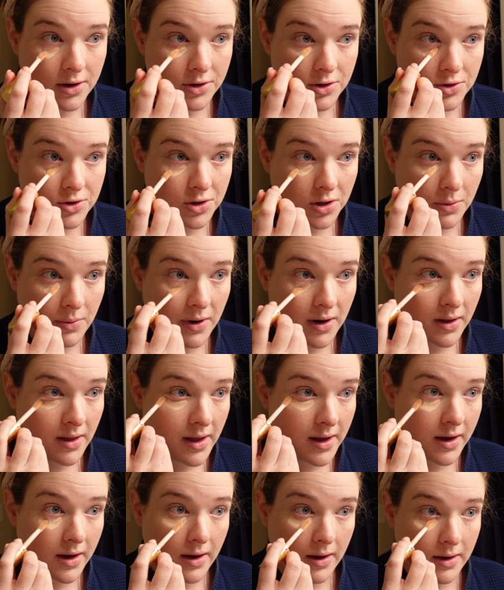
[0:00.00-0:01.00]
don't usually wear
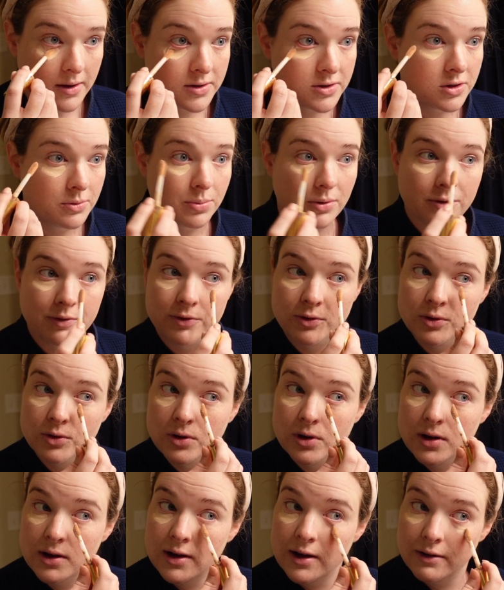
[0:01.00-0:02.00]
like a super
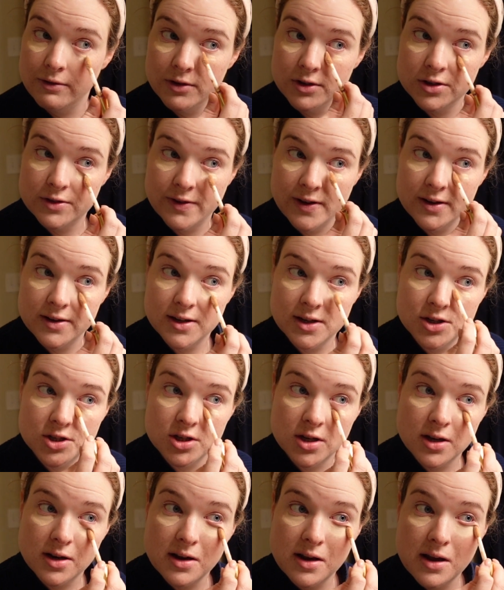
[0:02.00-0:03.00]
full coverage
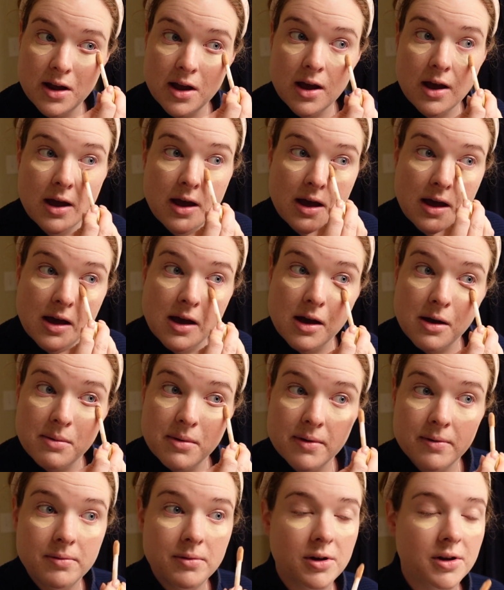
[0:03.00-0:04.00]
foundation,
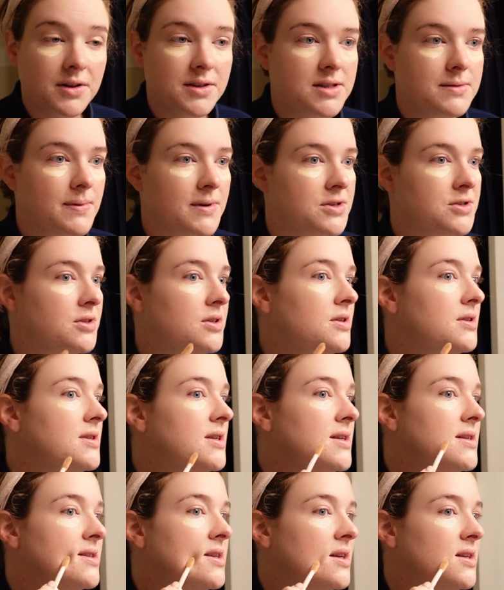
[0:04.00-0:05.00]
um, on, especially on
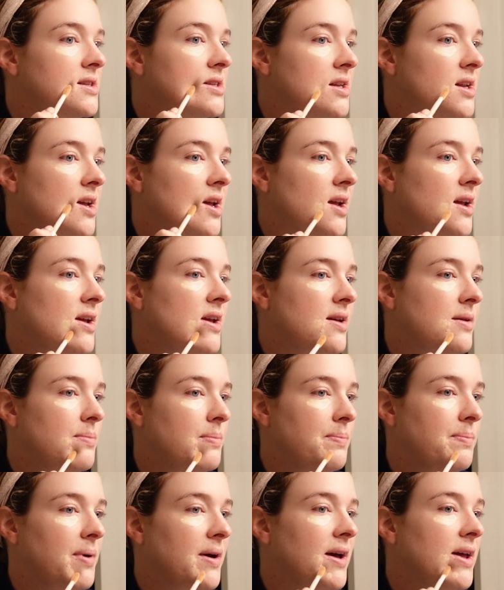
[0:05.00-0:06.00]
days like today.
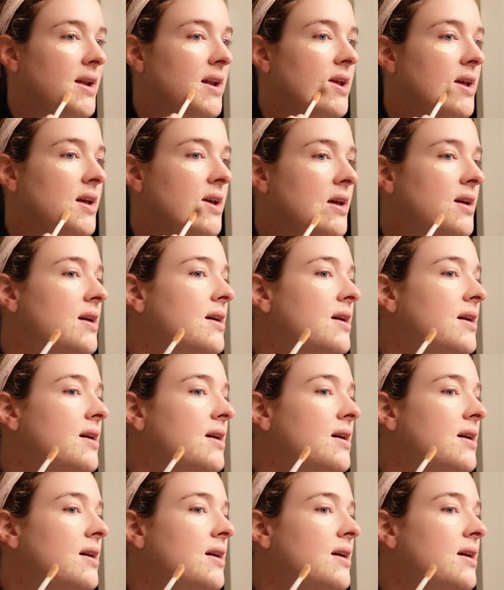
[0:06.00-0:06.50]
But